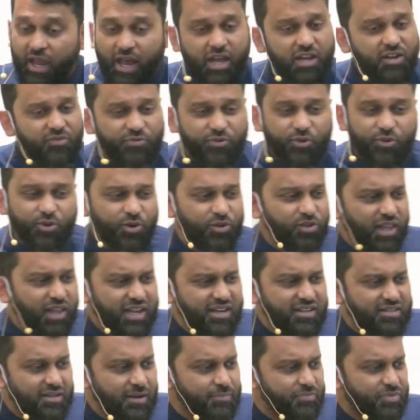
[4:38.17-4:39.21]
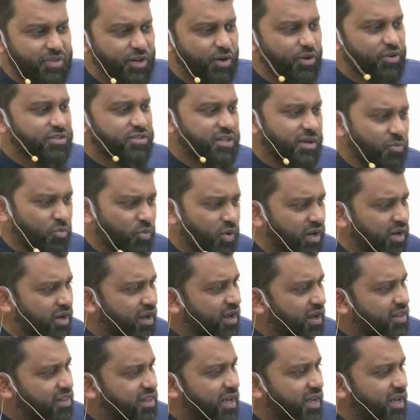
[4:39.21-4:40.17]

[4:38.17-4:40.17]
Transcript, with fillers: And if you don't like something or someone,